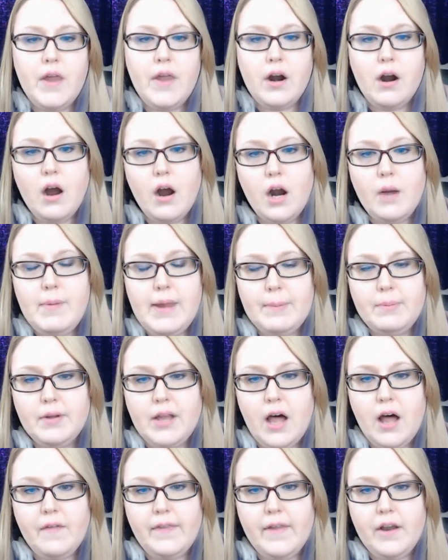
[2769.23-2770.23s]
there are people
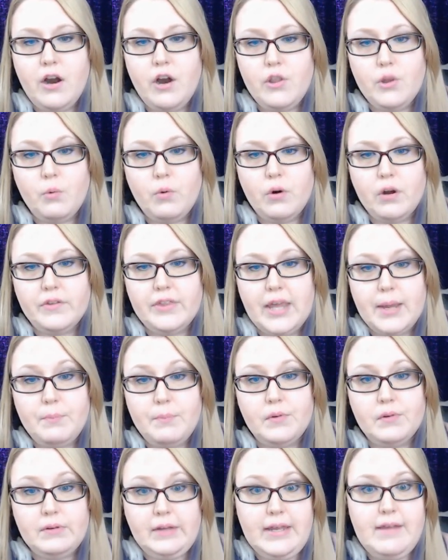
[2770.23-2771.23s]
out there in the world that
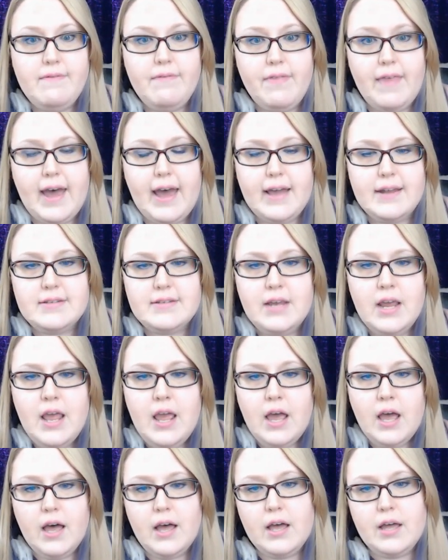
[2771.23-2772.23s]
believe that.
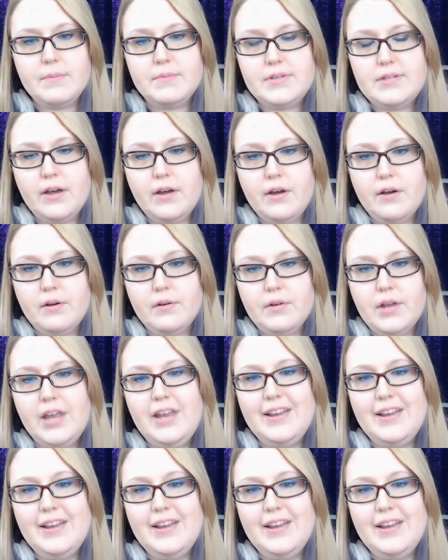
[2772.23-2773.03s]
Um, so,